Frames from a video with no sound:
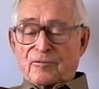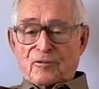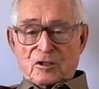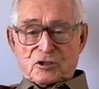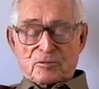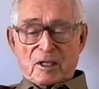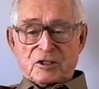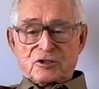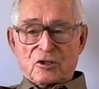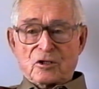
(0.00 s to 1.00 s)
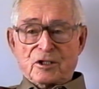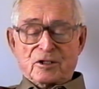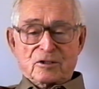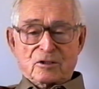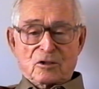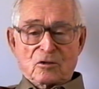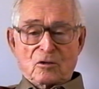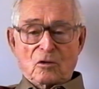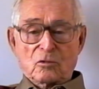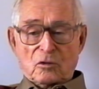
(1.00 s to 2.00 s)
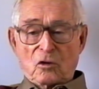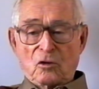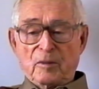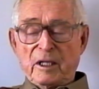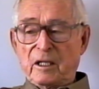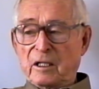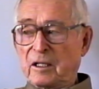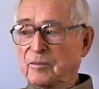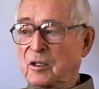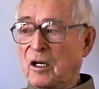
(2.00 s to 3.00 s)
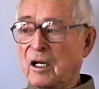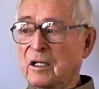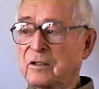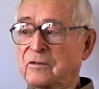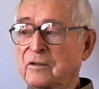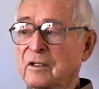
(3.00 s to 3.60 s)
for a semester at Oklahoma A&M College.